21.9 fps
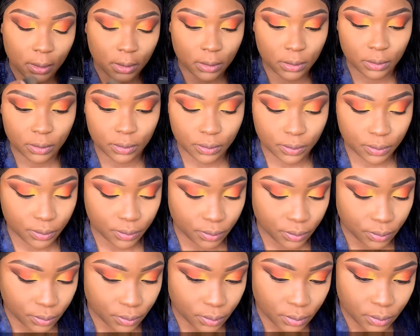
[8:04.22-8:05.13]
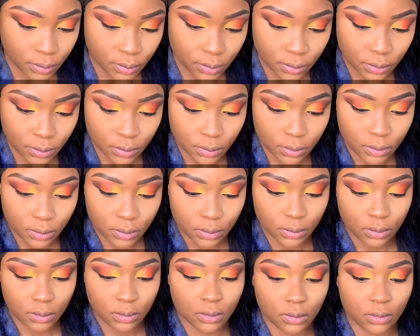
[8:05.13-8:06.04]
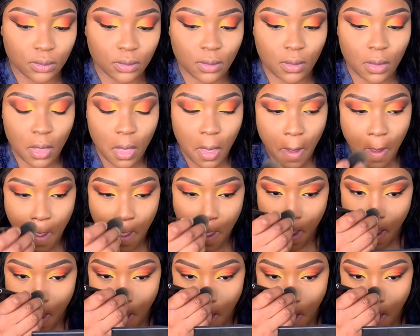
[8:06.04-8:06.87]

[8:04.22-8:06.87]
trying to look radiant. So I